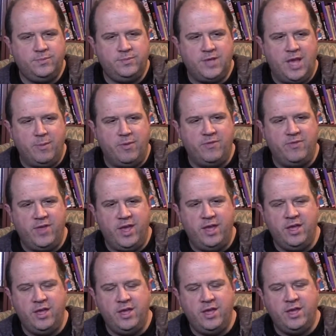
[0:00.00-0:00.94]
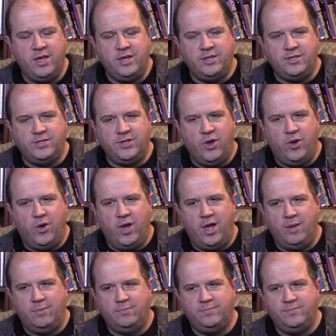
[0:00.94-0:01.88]
type of thing. So
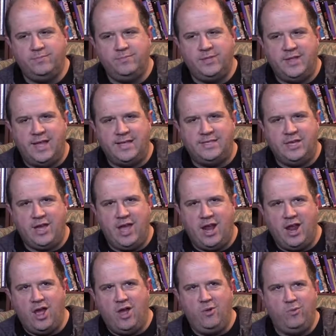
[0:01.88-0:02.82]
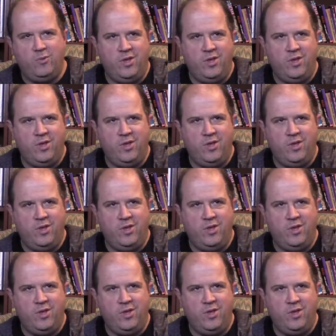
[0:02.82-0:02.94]
that's kind of